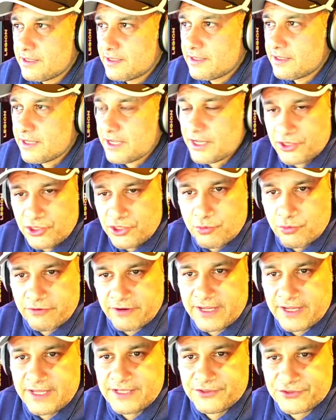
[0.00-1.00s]
and you were
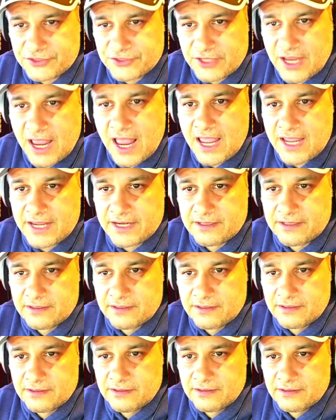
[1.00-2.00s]
inside
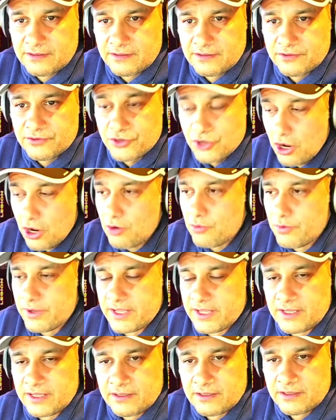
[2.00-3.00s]

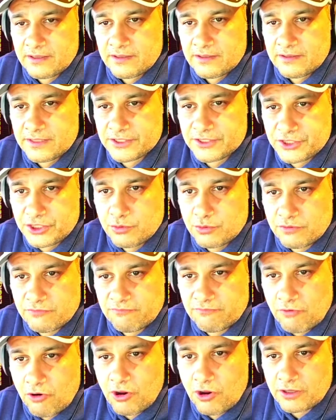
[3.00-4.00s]
knowing that you were
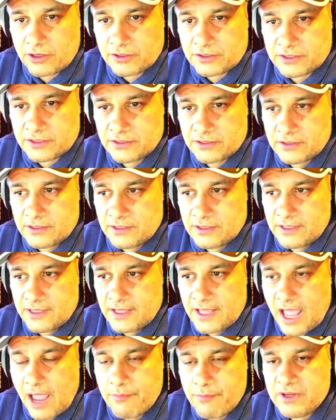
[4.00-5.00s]
wronged,
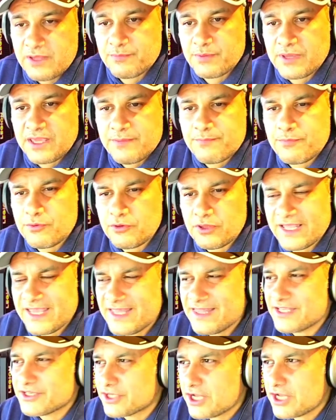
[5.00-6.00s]
how many people in
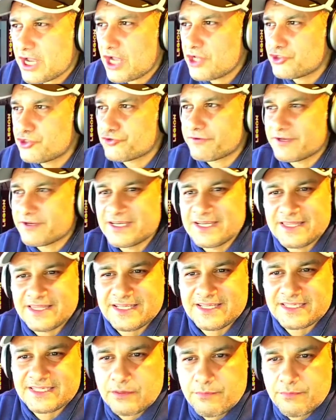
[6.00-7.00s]
this country did
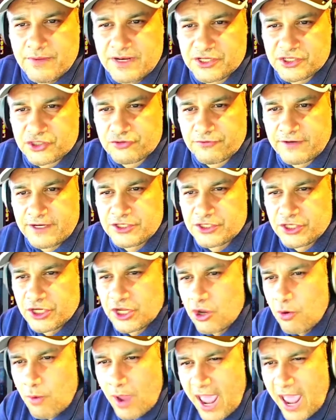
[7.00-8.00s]
this administration
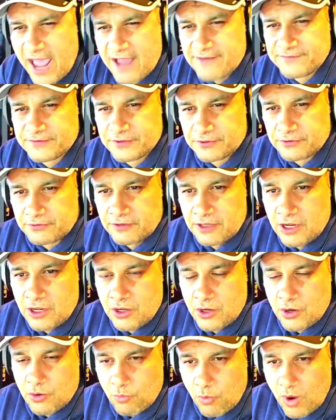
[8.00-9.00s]
go after?
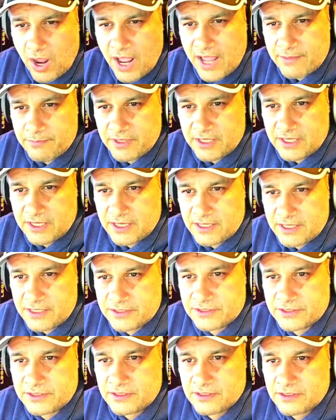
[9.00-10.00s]
Why?
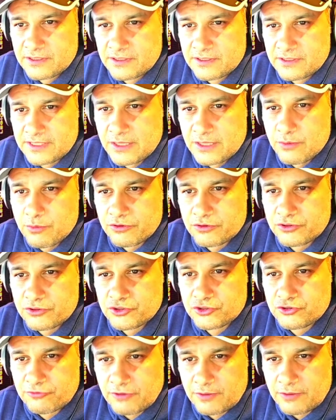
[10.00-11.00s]
Because they were
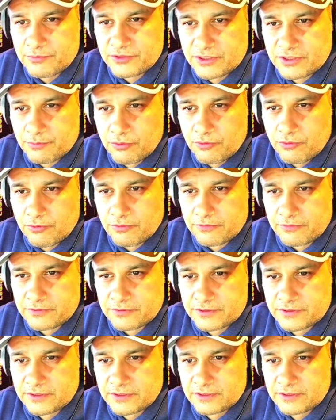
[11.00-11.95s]
Trump supporters.